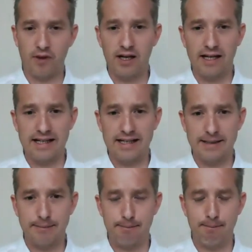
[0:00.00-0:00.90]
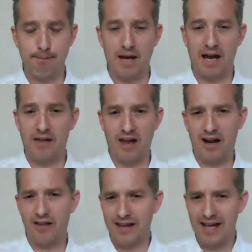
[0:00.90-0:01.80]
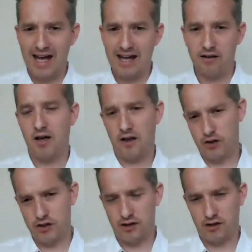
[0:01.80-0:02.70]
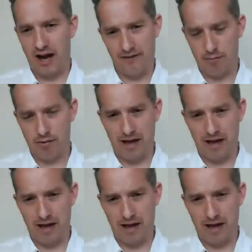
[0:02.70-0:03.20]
And then at the end, it's good to